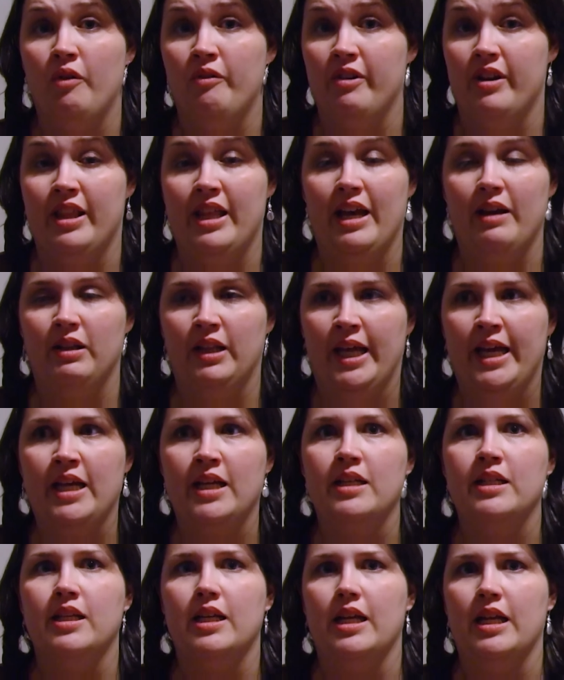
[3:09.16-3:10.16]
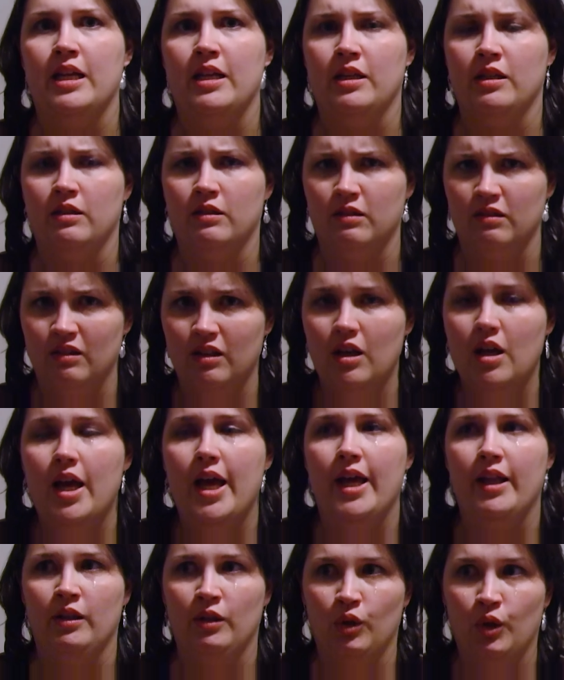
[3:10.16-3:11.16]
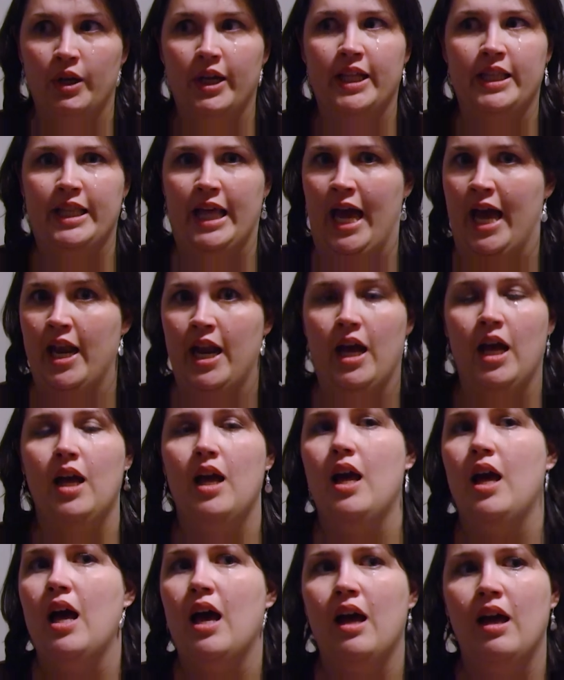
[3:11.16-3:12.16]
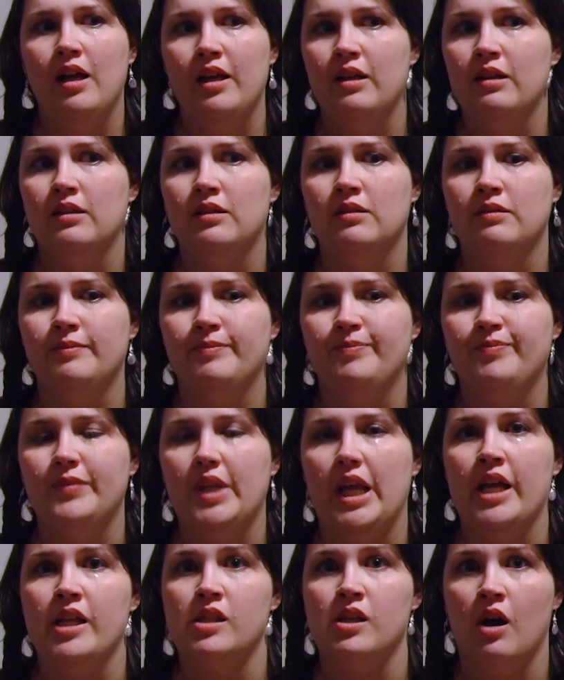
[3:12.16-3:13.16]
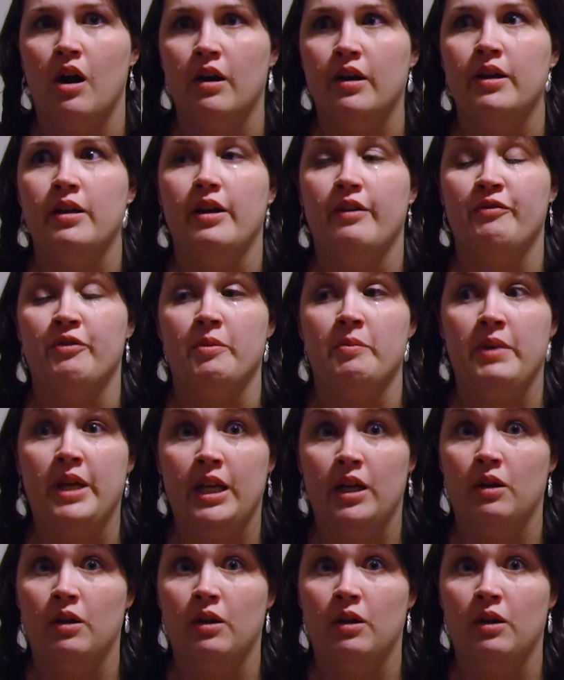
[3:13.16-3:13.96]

over to that land and look at that. It's hard enough for me to